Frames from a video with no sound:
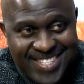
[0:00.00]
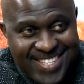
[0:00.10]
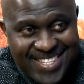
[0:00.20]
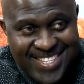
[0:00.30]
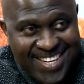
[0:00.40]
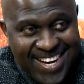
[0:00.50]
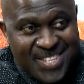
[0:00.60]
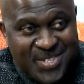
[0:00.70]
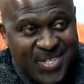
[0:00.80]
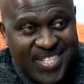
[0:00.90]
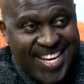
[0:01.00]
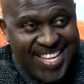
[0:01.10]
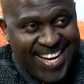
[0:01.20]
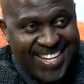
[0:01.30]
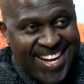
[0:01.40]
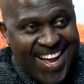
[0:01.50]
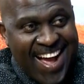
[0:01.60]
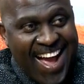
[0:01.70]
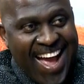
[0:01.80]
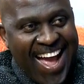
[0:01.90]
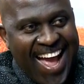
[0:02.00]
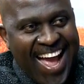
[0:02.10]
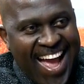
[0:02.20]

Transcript: disease. I should say that.